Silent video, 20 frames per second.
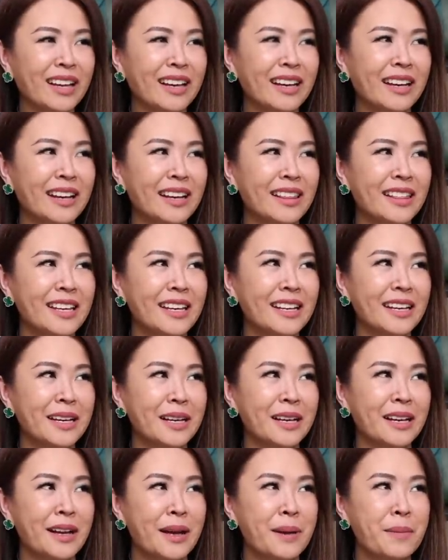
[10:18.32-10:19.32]
and I
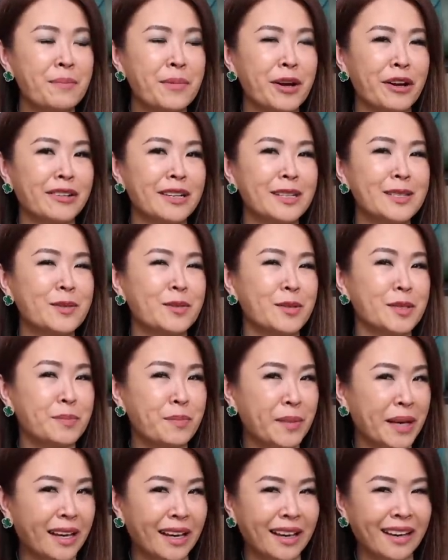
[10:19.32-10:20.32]
think Meredith was
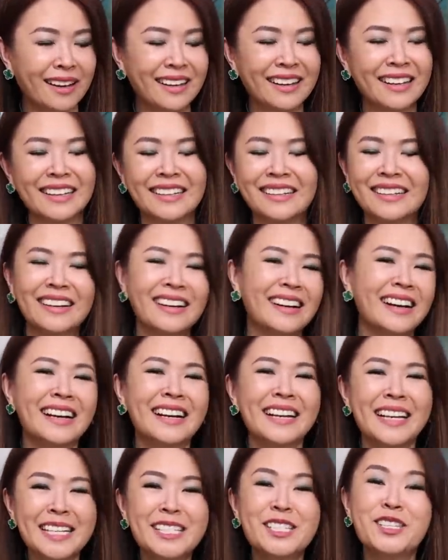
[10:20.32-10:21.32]
pink, and
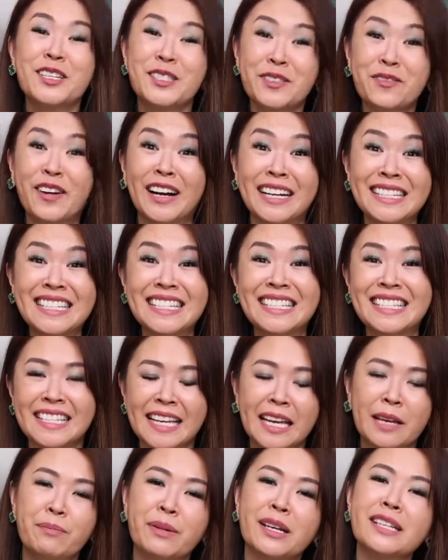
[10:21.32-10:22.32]
it's just fun to
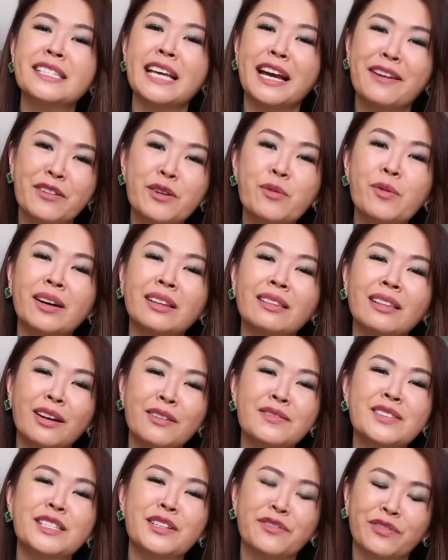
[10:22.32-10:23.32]
see because everyone
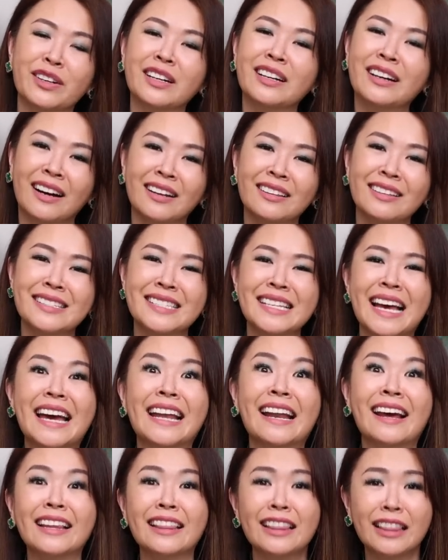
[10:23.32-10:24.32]
loves different colors,
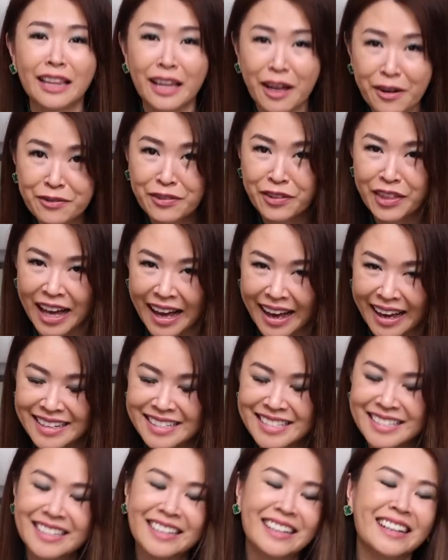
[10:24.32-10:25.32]
and I love
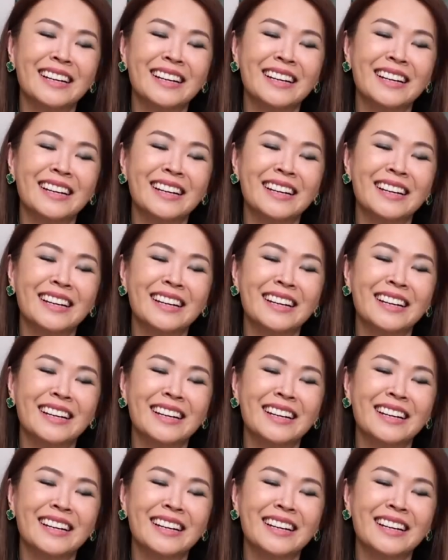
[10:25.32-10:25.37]
that.